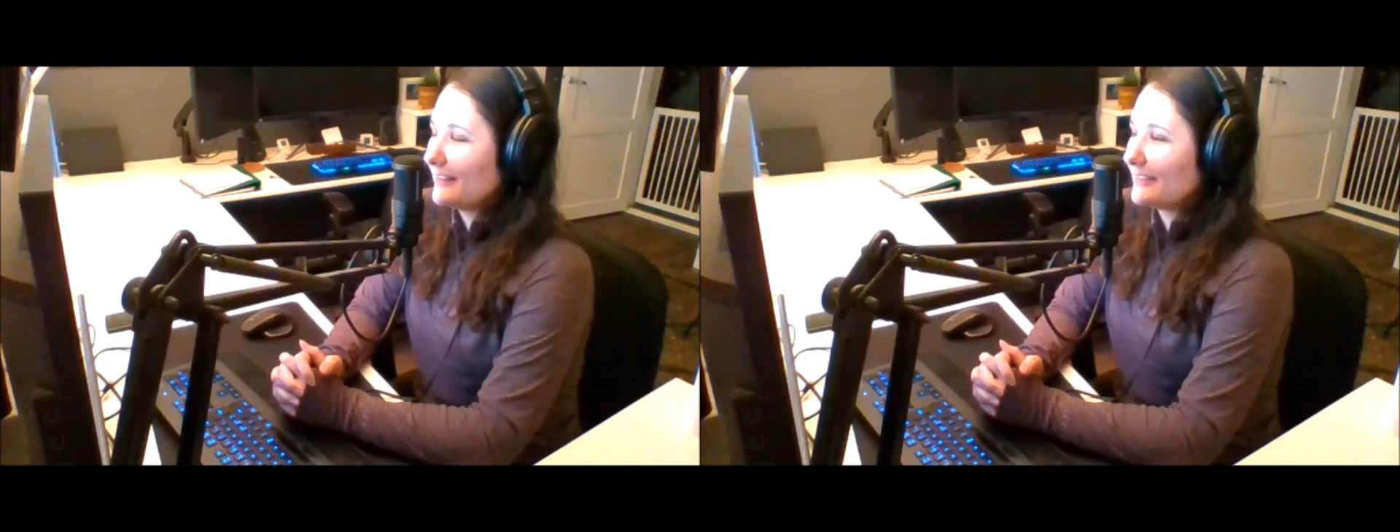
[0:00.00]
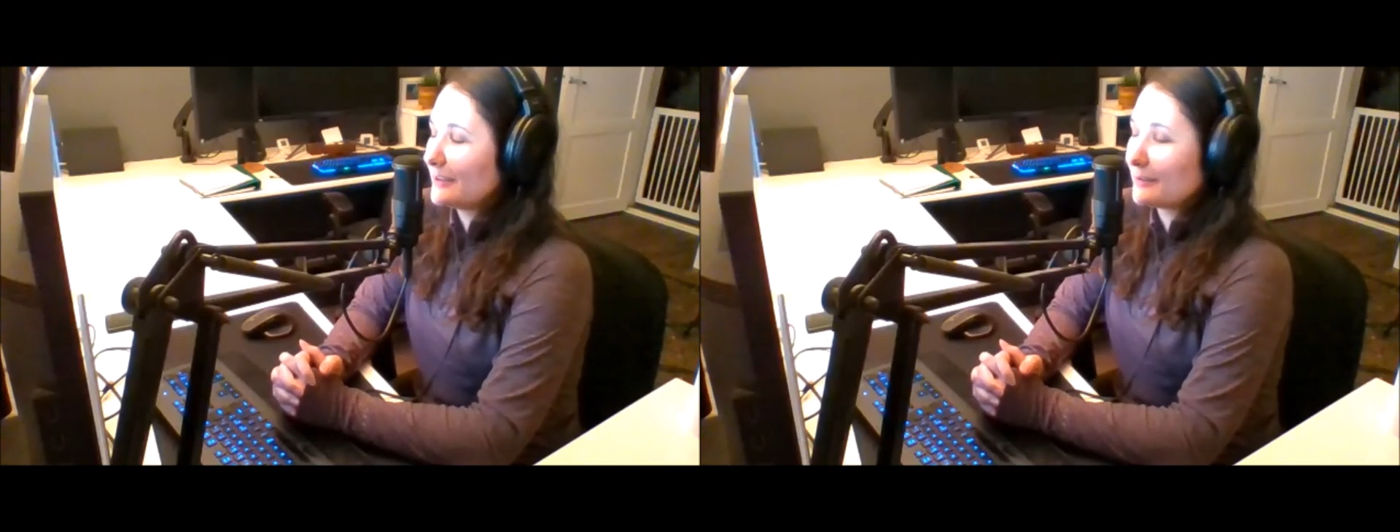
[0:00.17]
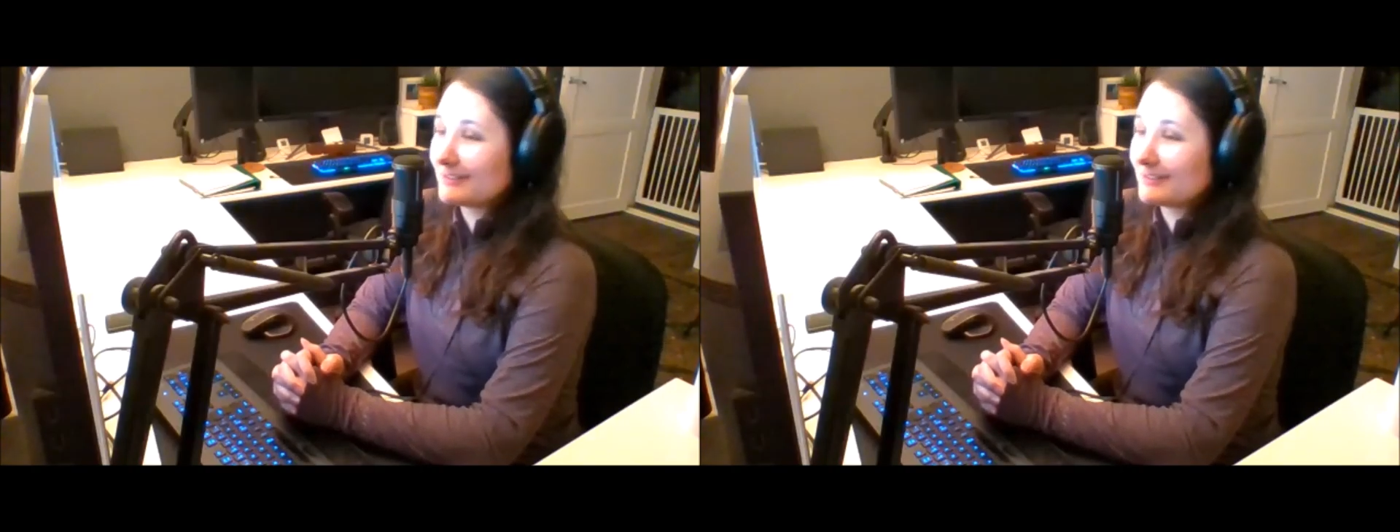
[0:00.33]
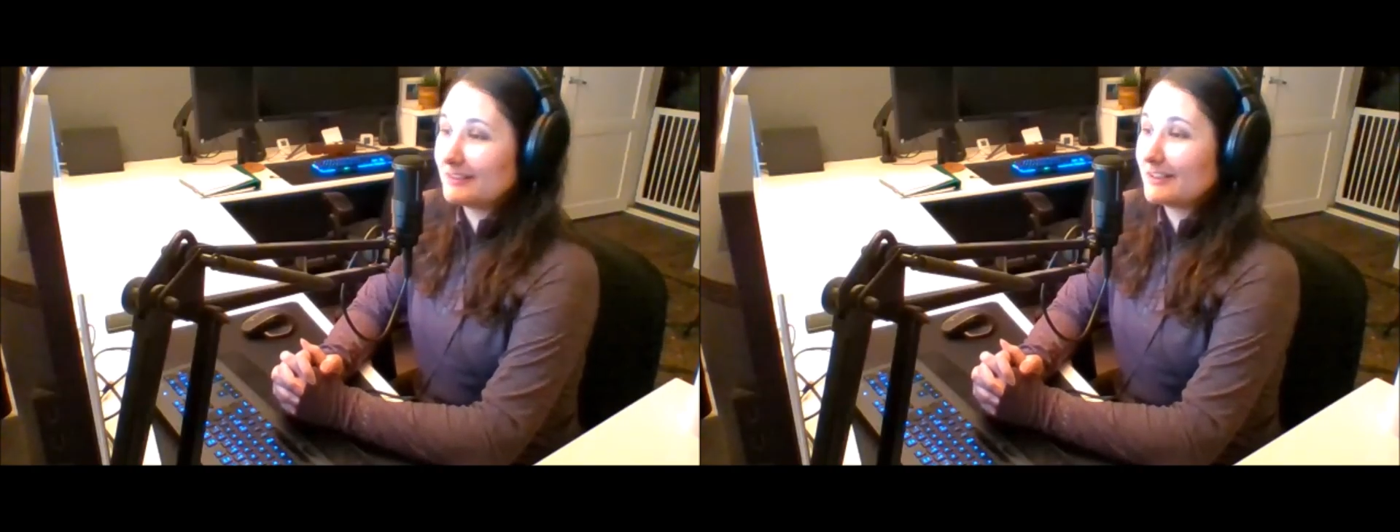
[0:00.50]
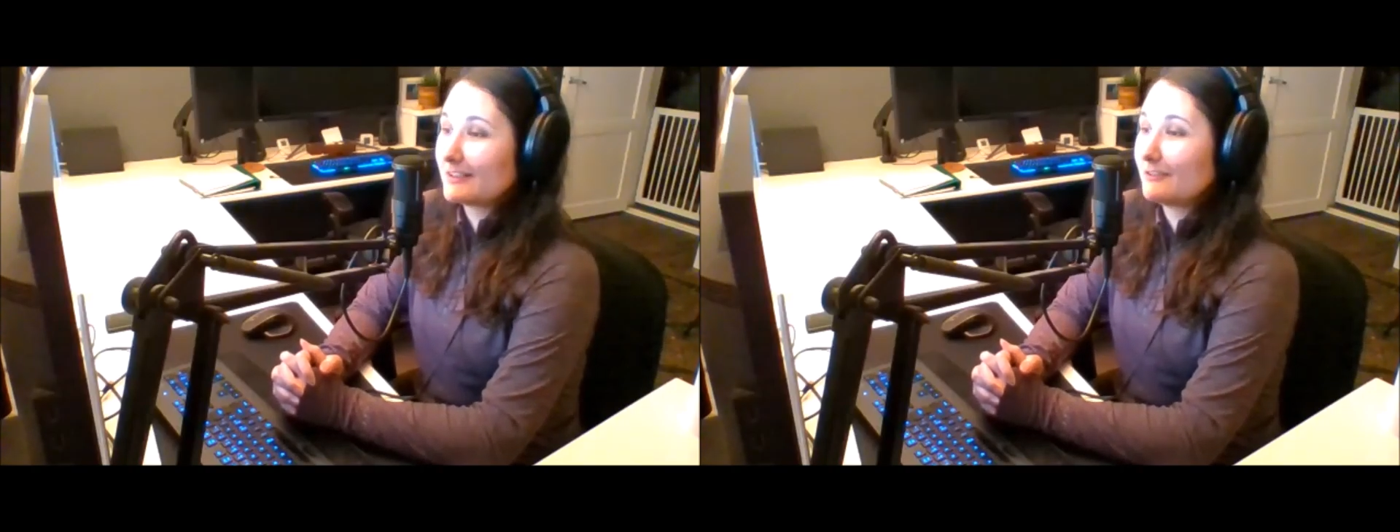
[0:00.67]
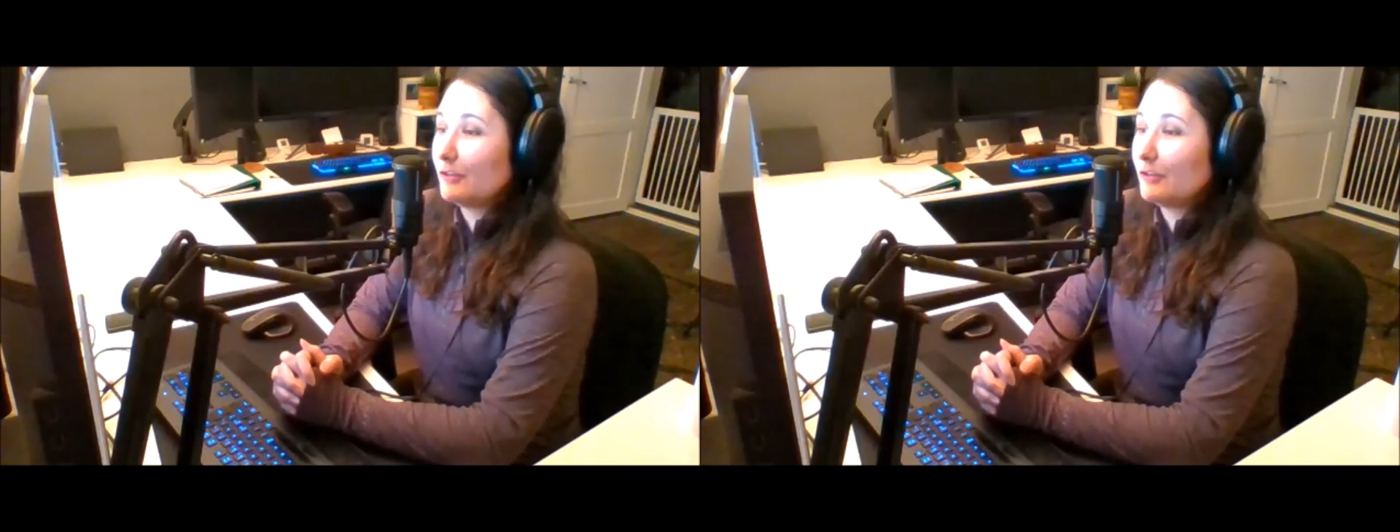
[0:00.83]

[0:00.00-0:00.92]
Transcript: There is a lot of